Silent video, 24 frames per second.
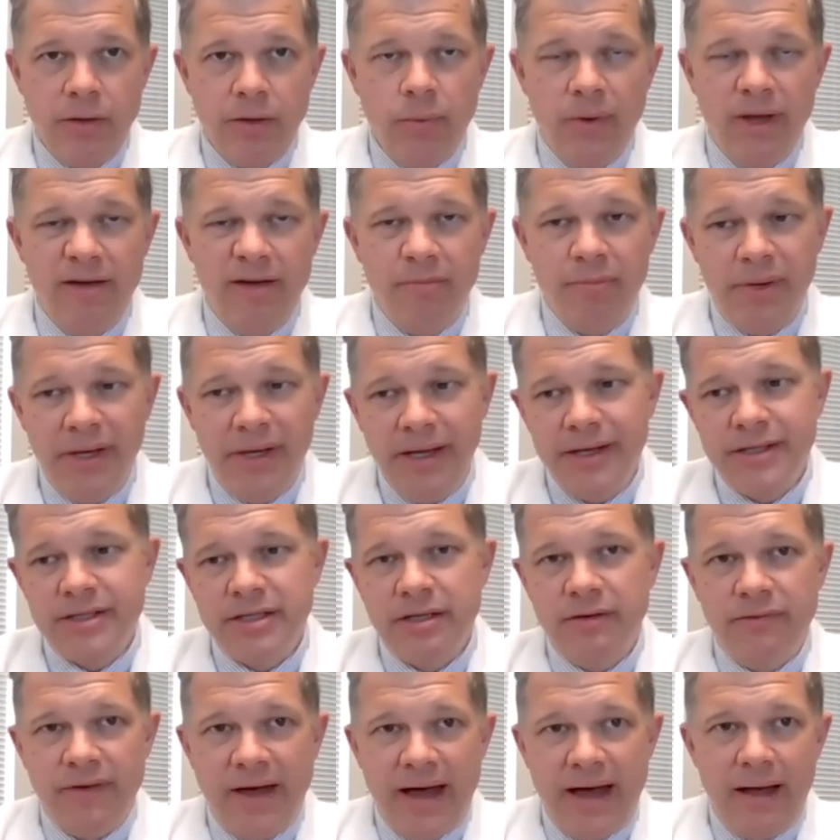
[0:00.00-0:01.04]
and we have peaks
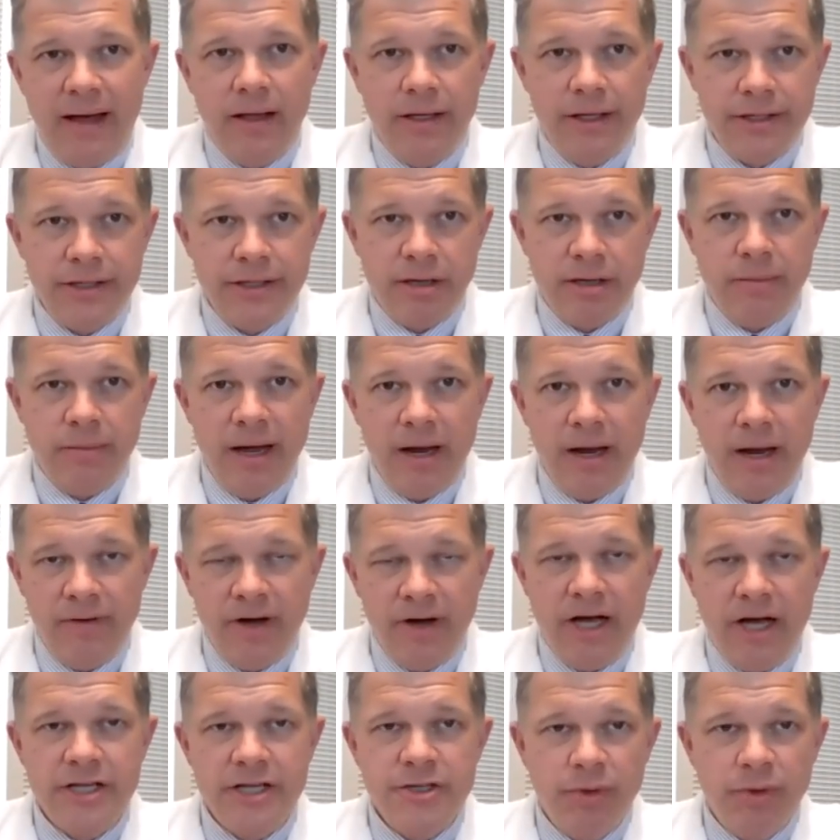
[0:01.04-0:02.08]
and valleys in the amount
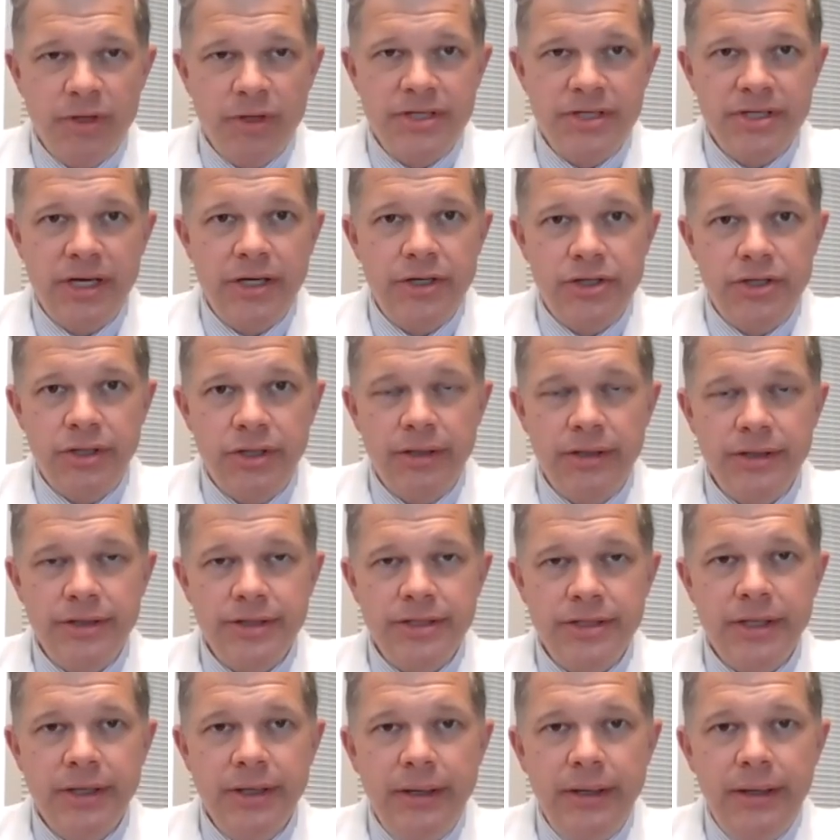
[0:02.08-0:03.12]
of
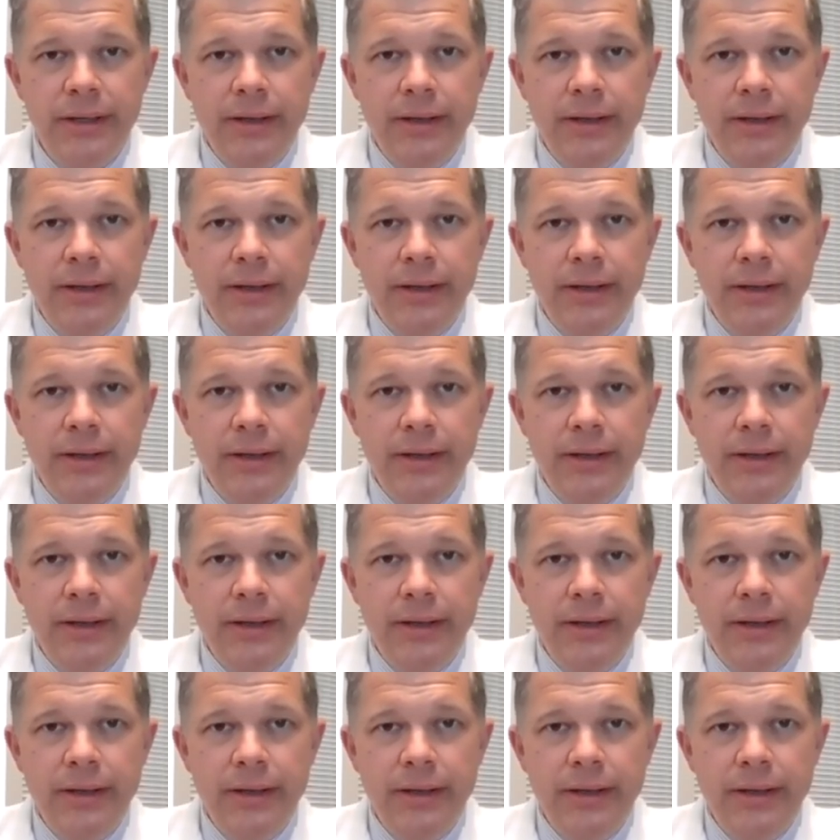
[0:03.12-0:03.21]
hospitalizations.